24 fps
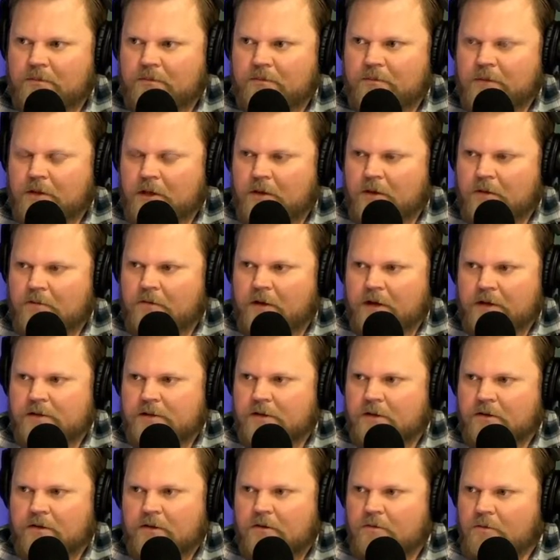you know, advance
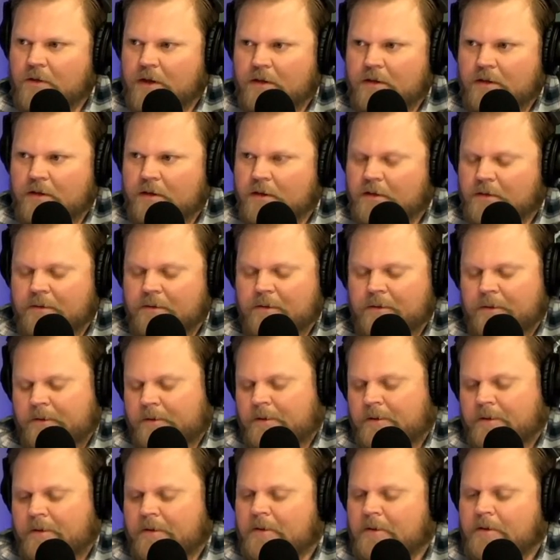their career. And,
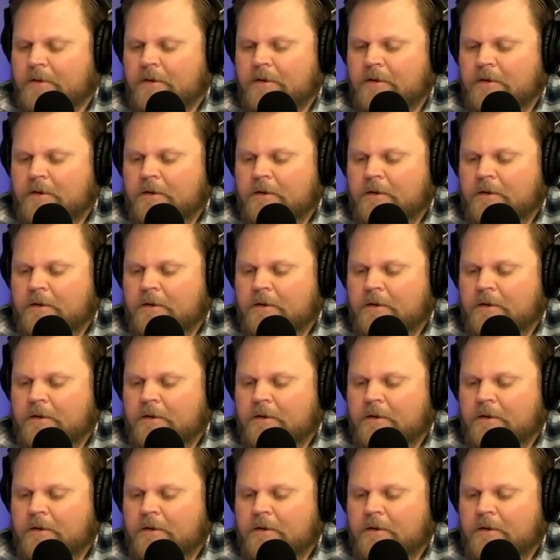yeah.